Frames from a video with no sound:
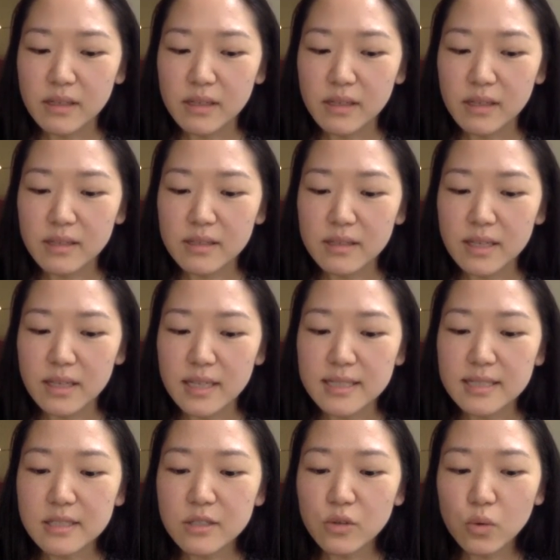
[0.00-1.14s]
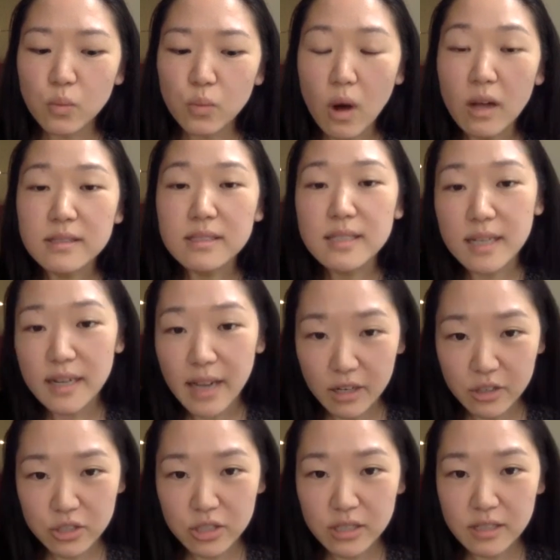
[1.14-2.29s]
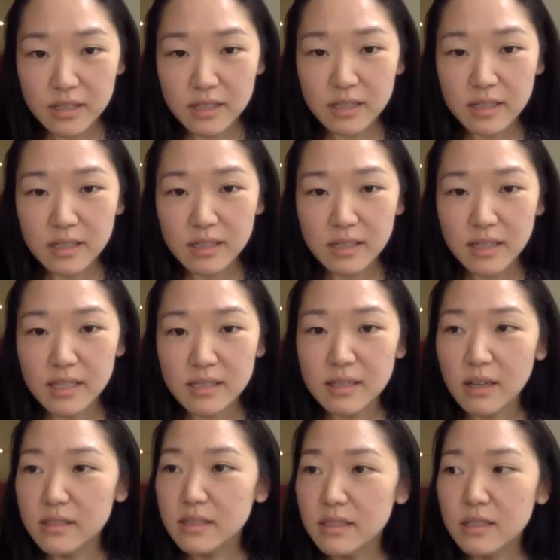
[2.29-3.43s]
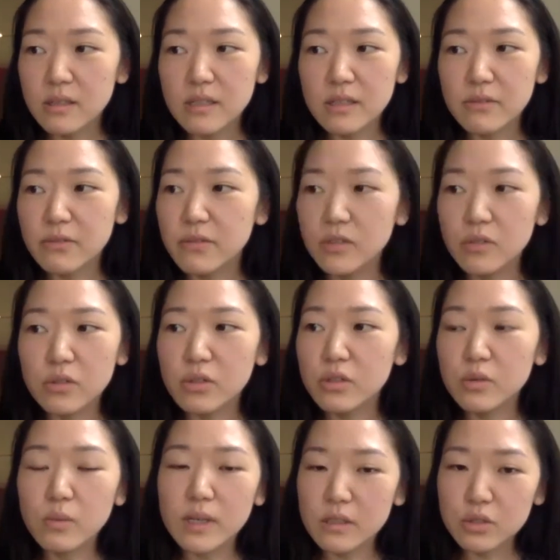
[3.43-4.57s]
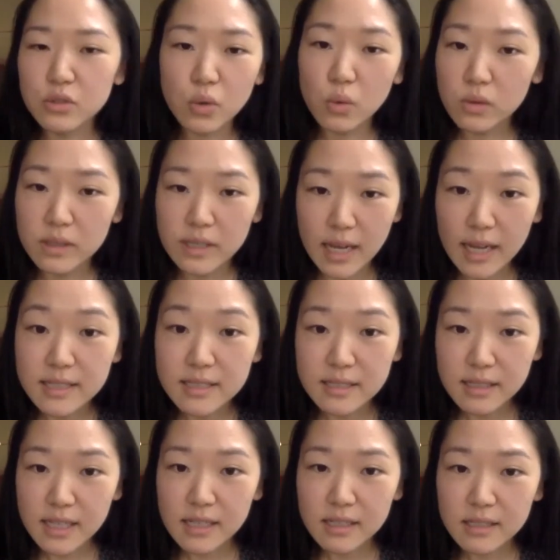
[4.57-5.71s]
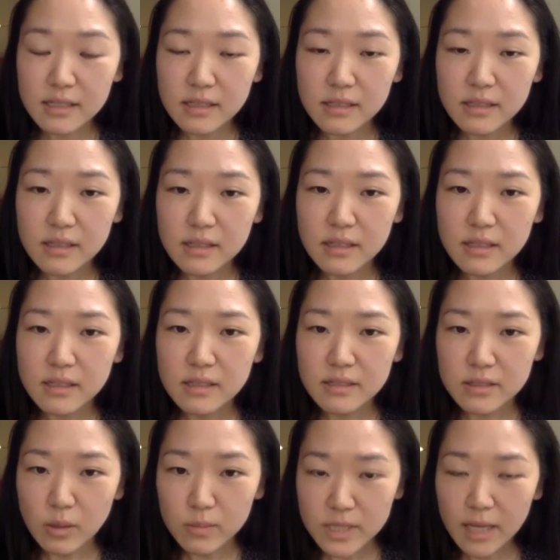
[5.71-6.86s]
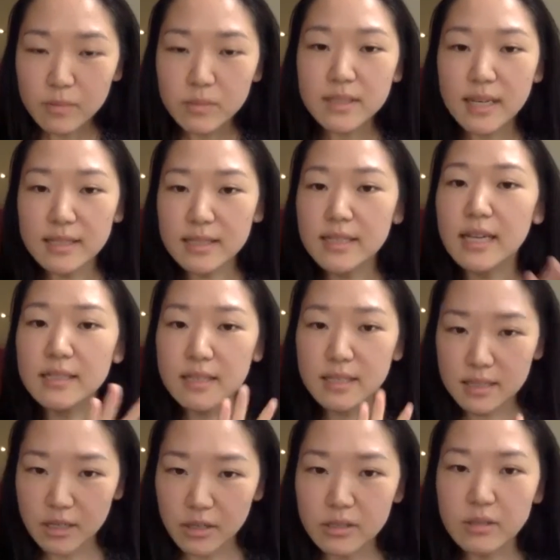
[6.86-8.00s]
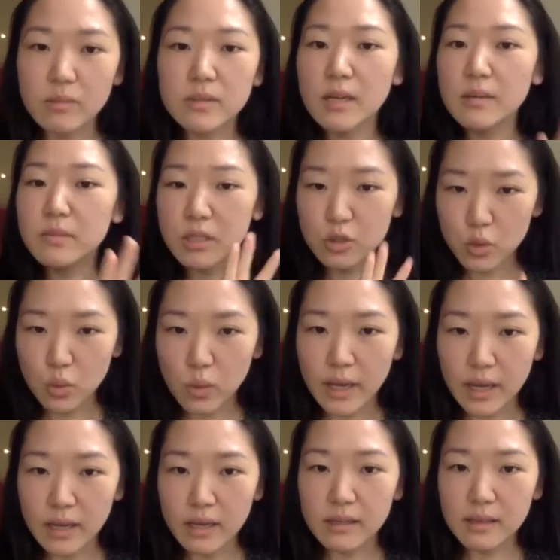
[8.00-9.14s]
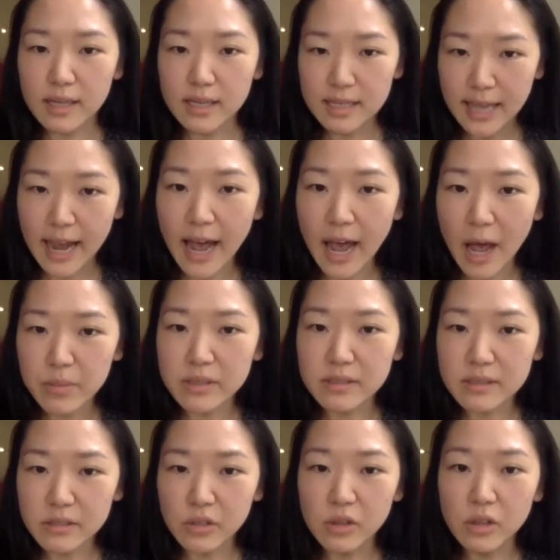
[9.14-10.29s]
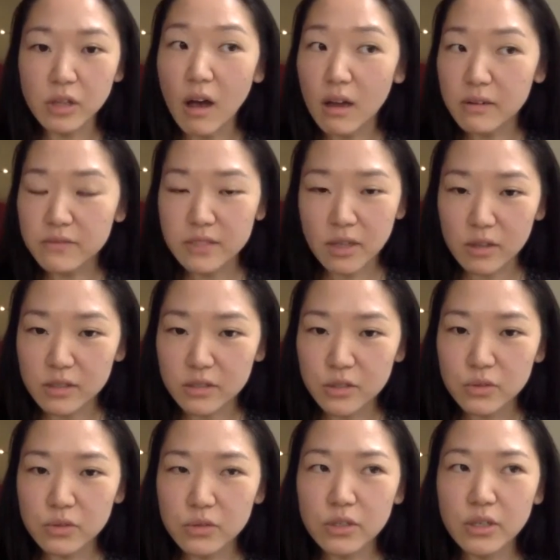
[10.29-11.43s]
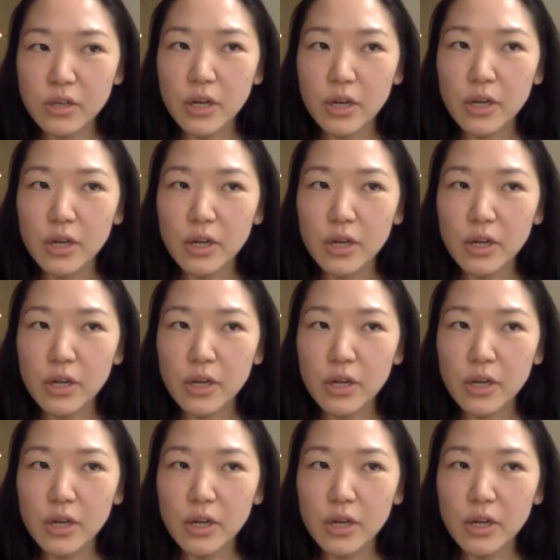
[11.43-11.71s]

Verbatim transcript: it it still wants connection it doesn't feel good when it's totally isolated sometimes that's necessary sometimes it's okay like that happened here a lot of solitude